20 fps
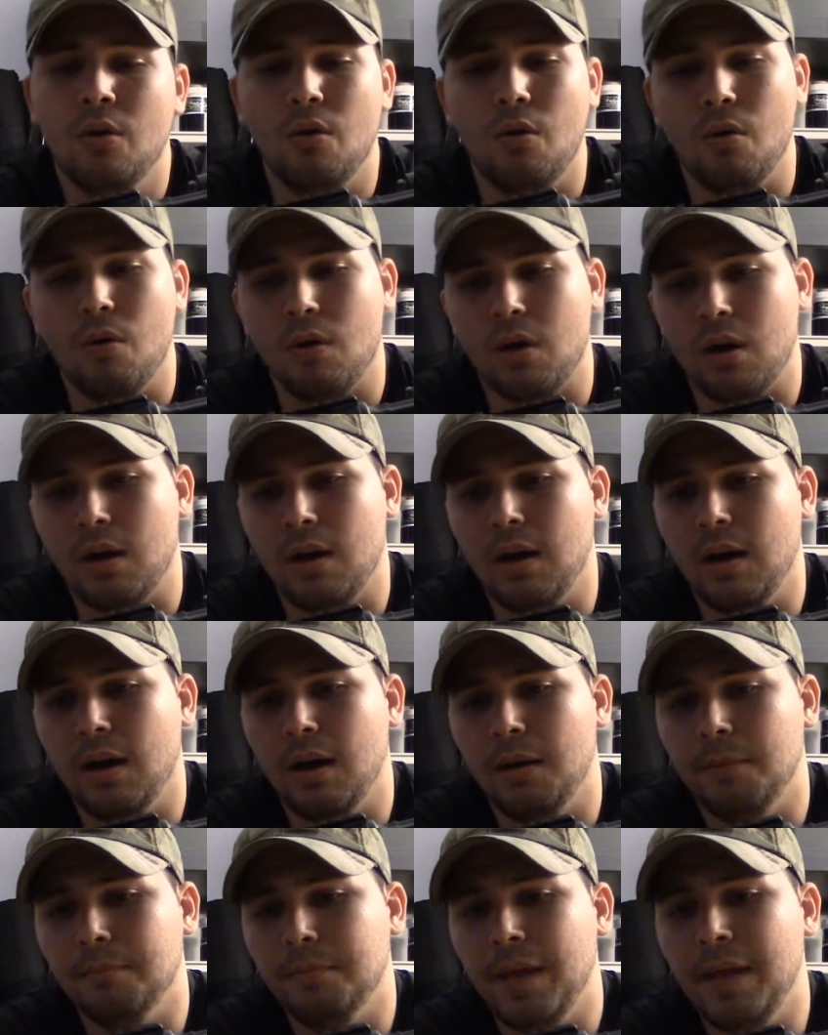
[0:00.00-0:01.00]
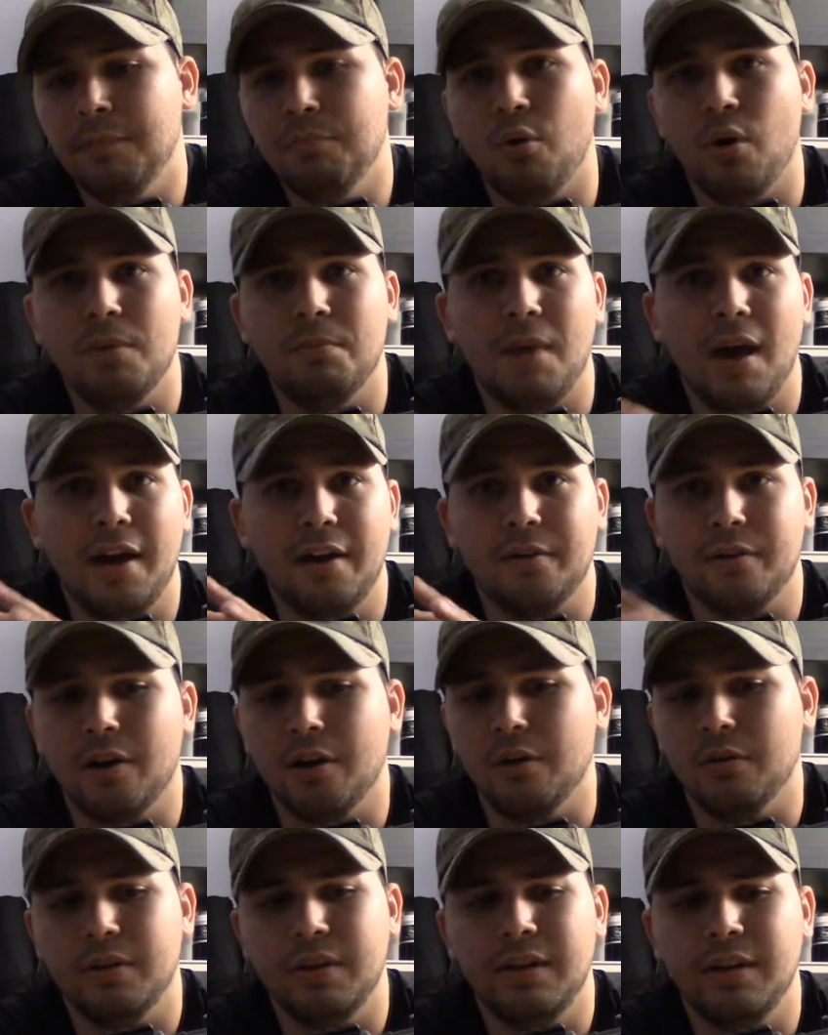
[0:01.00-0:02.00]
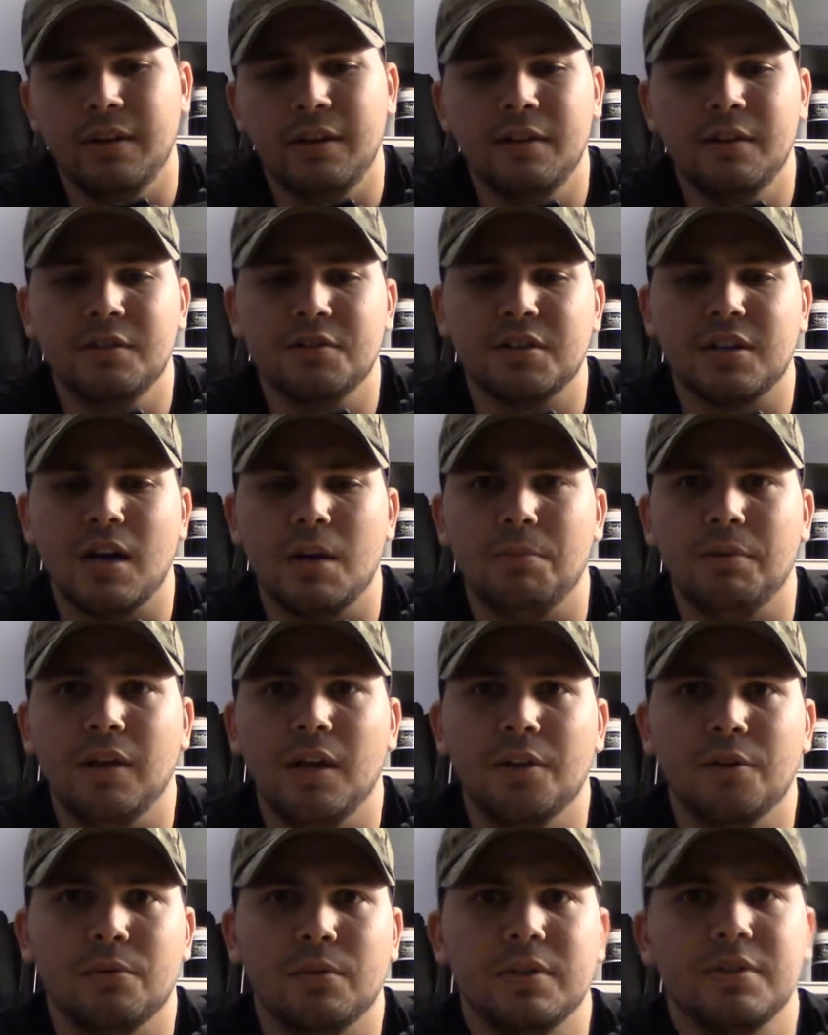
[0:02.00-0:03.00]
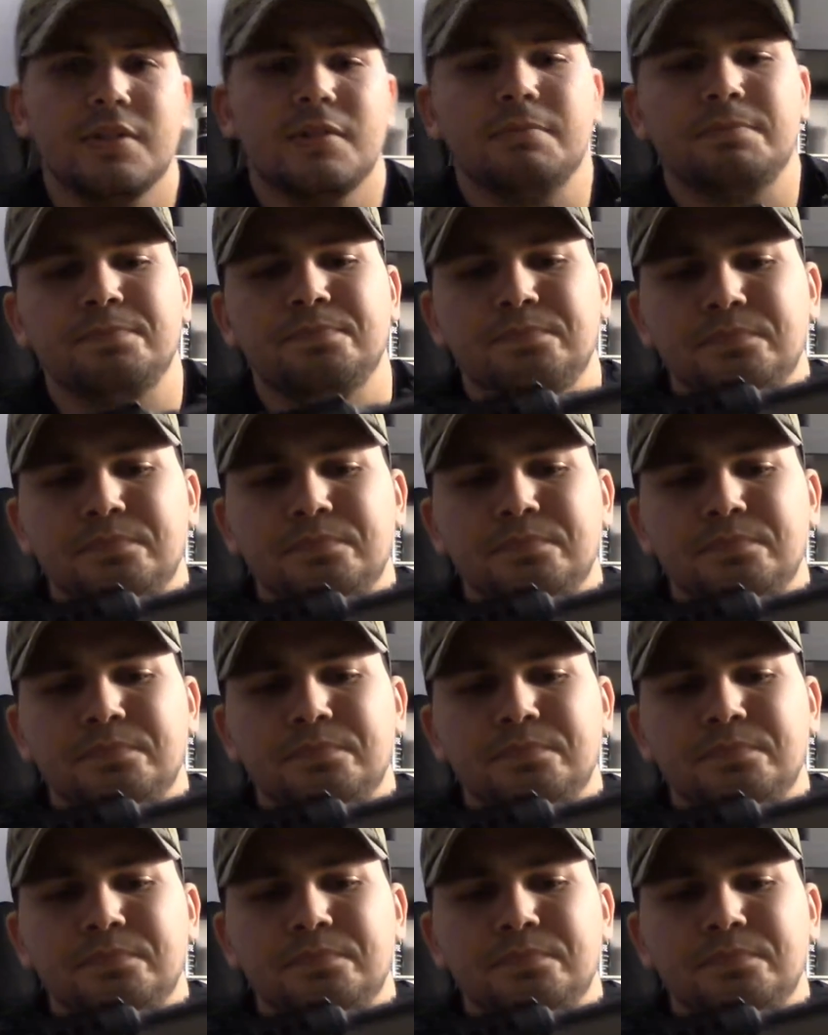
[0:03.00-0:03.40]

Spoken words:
or Aimpoint Micro, and there's a couple other ones.